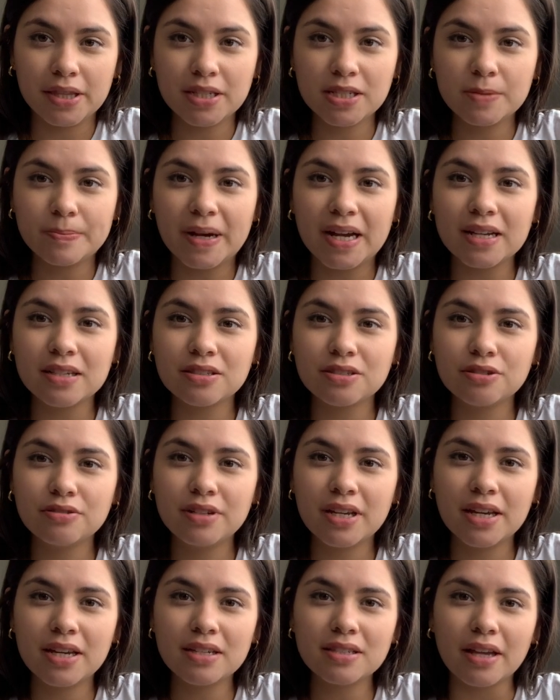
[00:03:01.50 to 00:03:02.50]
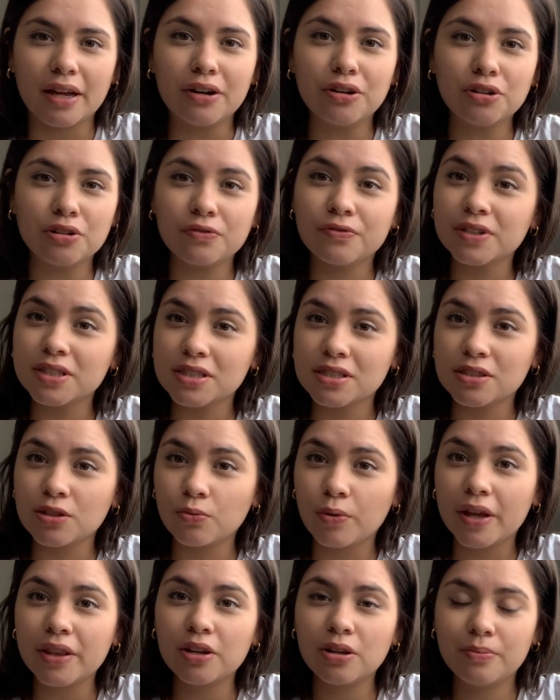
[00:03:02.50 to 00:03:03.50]
these past 2 days. I don't know if it's the
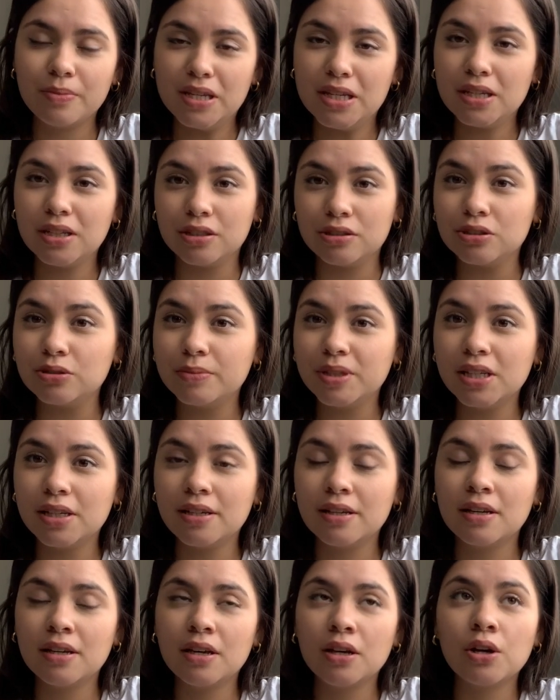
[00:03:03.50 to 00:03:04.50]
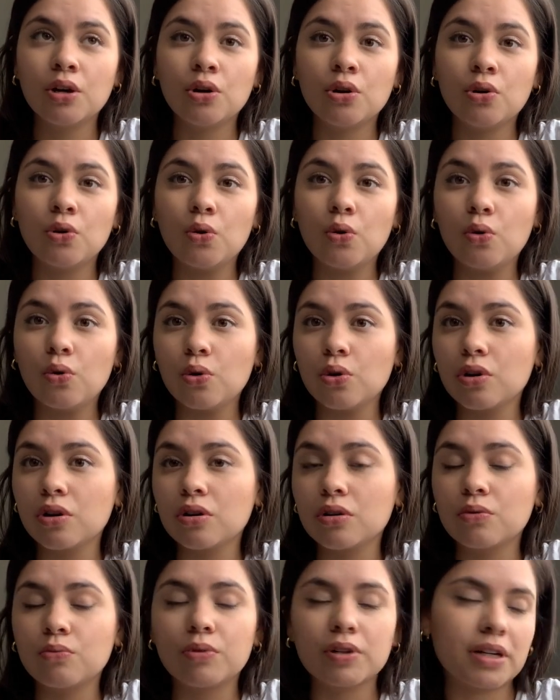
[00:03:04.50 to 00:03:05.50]
weather being gloomy or
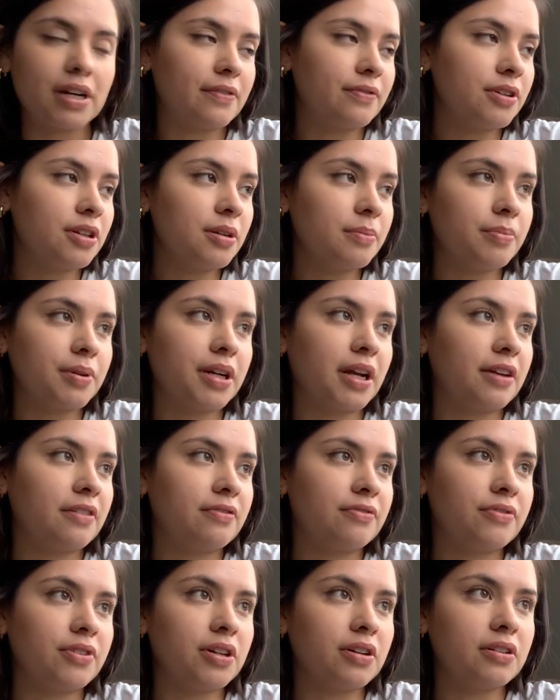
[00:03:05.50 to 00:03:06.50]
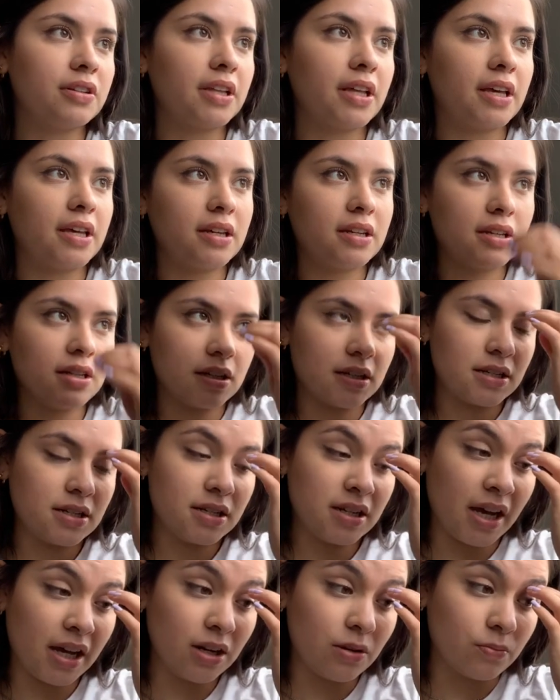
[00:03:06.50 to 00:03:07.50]
whatever, but I felt like
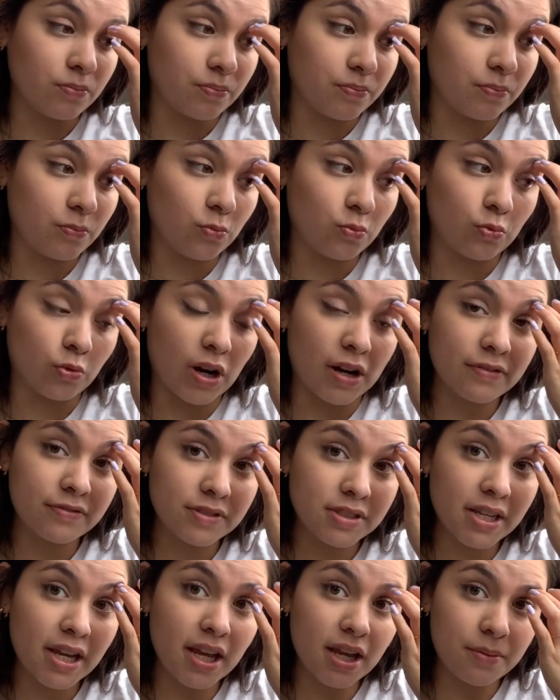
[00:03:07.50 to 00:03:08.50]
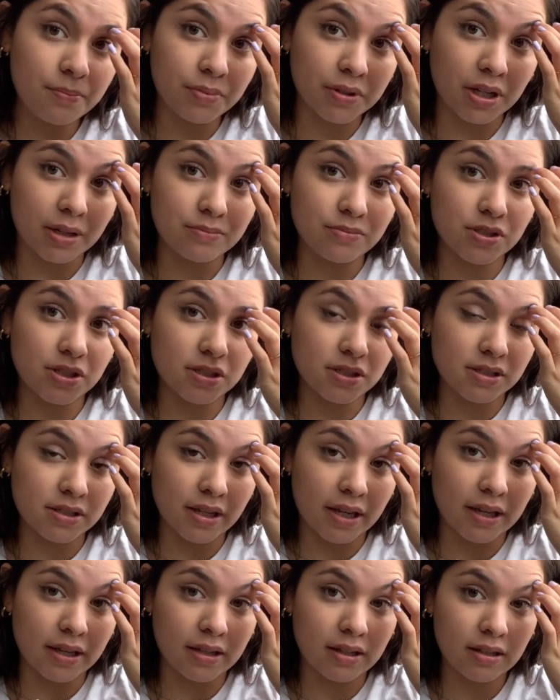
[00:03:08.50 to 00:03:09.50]
not a rough day, but I'm just
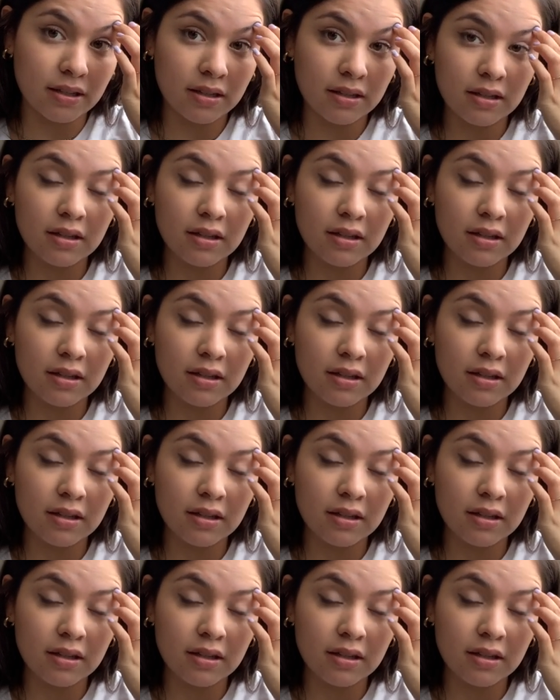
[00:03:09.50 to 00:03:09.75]
like